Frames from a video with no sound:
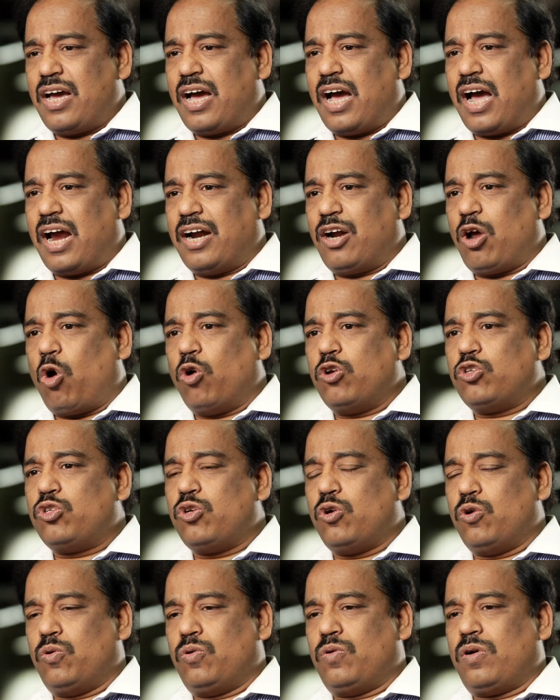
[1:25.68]
and
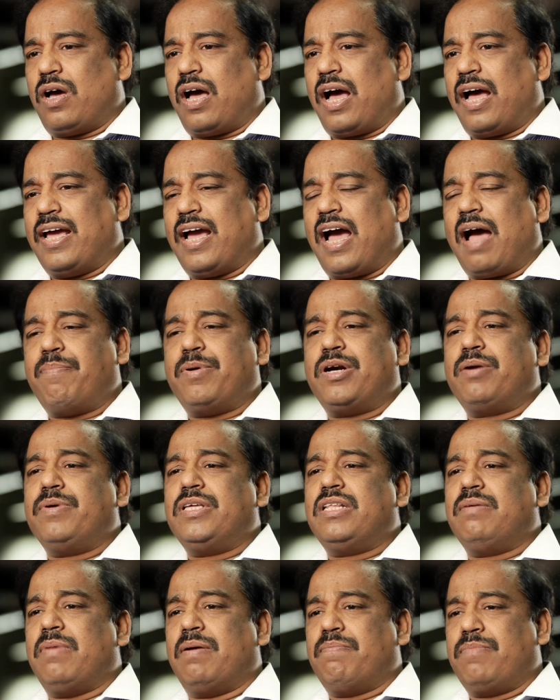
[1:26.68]
also I happen to be
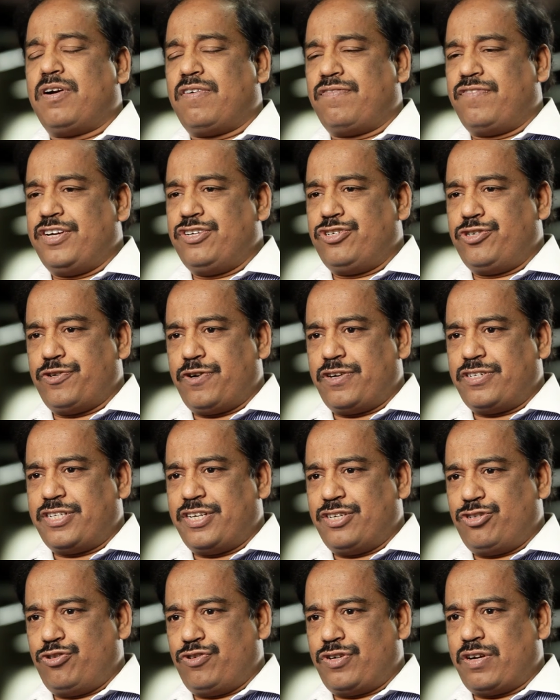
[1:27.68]
the member of Insurance
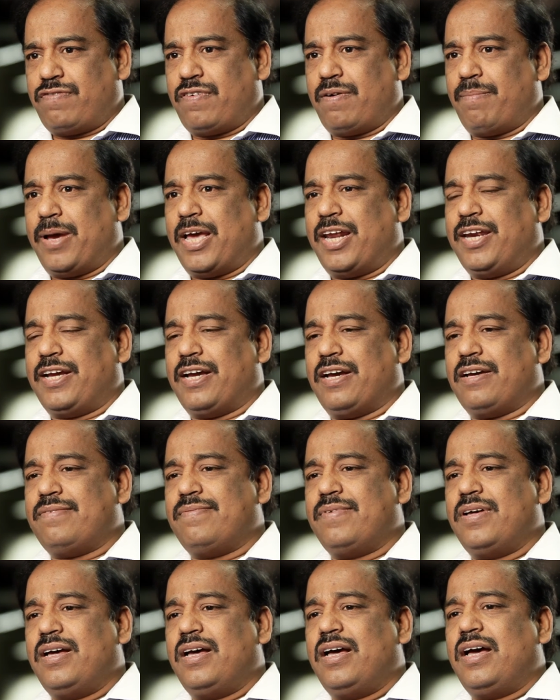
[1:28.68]
Institute of America.
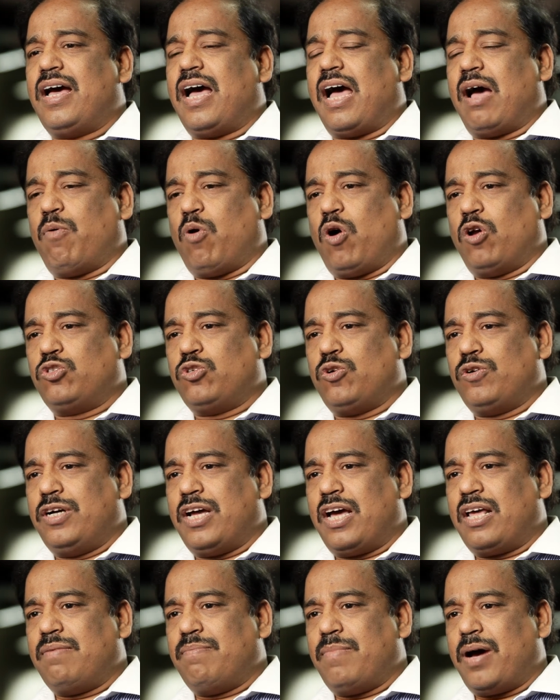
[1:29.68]
I've also
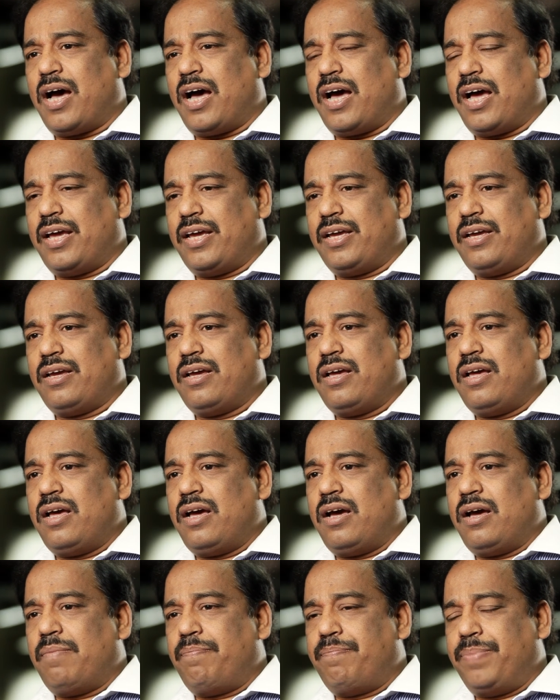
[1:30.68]
done my
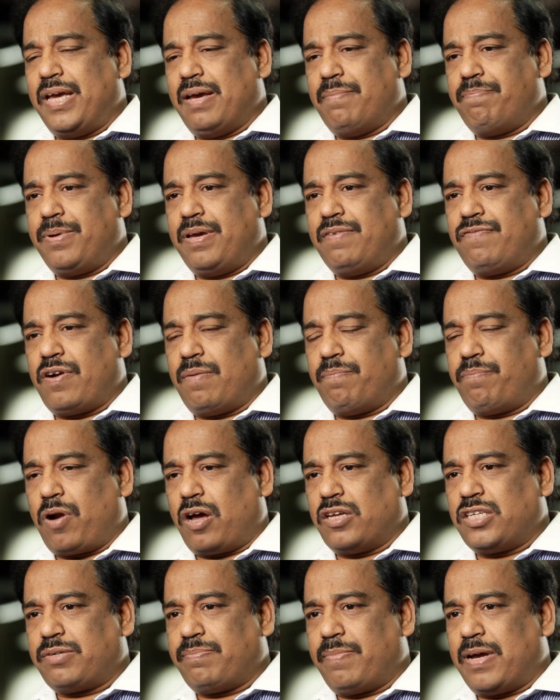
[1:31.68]
PMP from
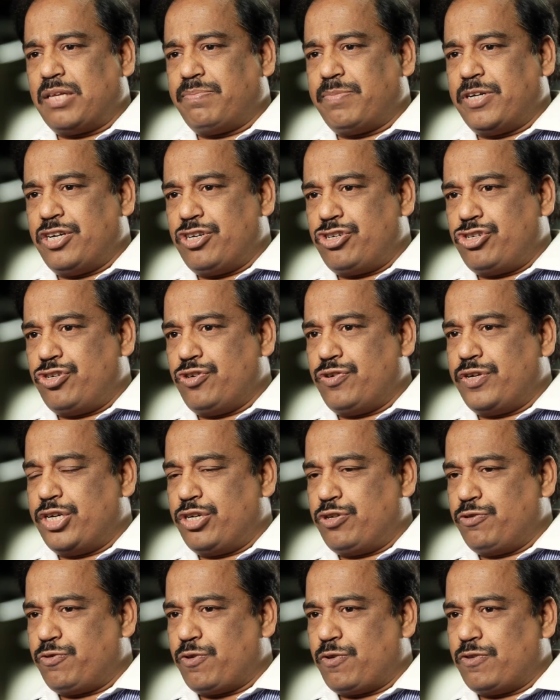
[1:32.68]
Project Management Institute in
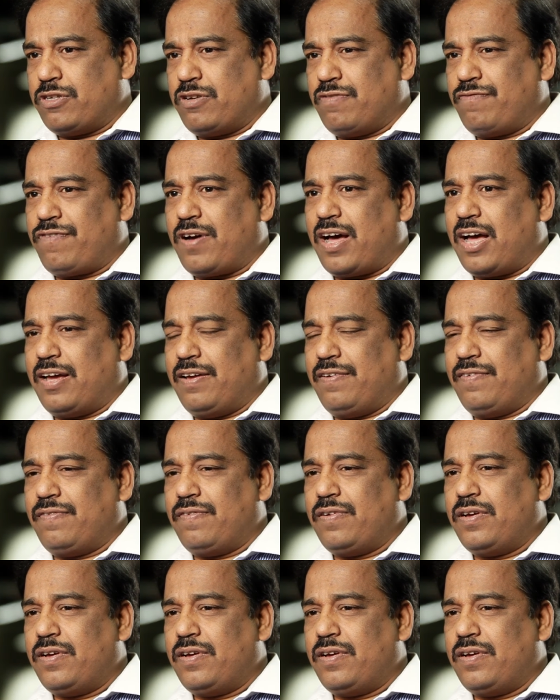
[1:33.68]
2005.